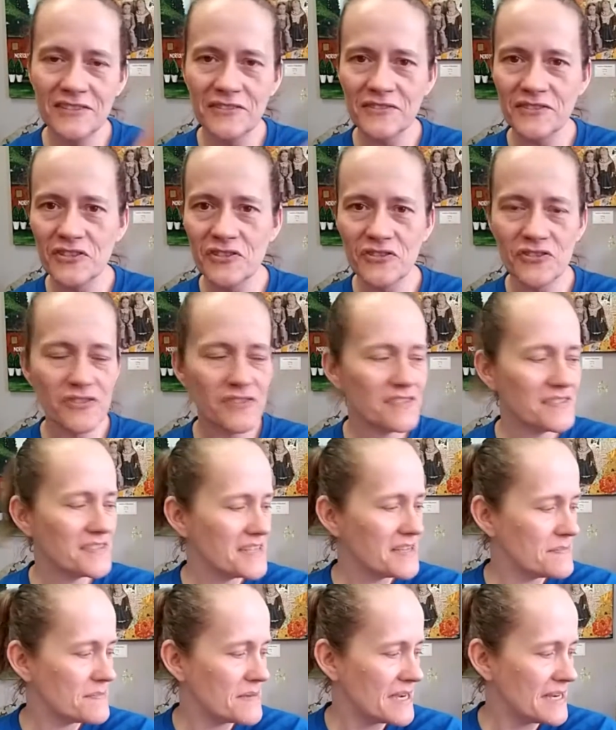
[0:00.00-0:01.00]
you you should
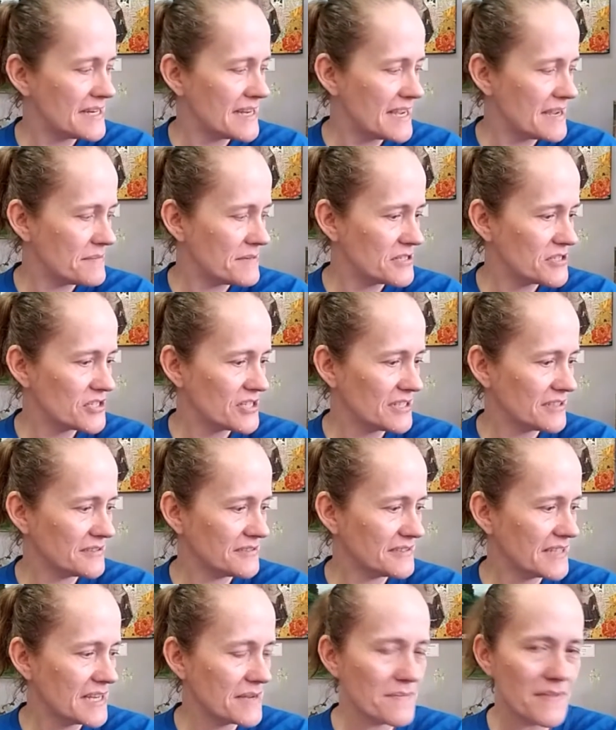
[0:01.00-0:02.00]
see my name and
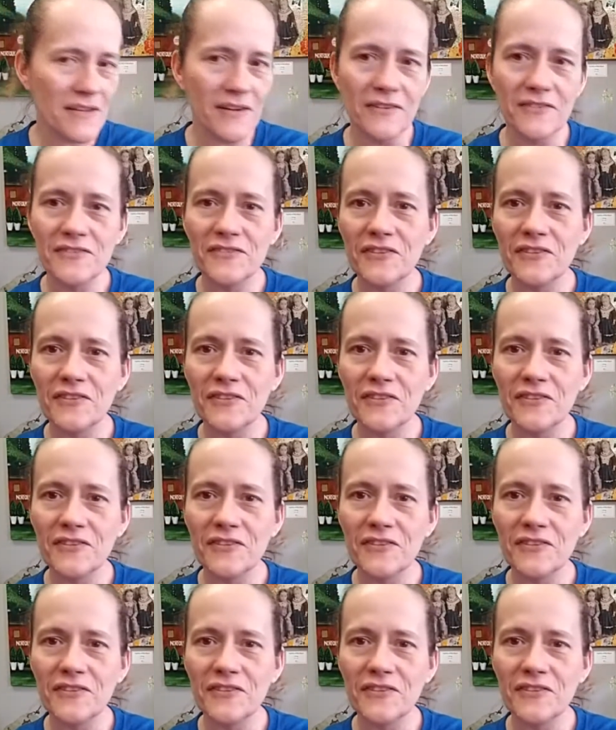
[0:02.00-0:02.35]
channel name there.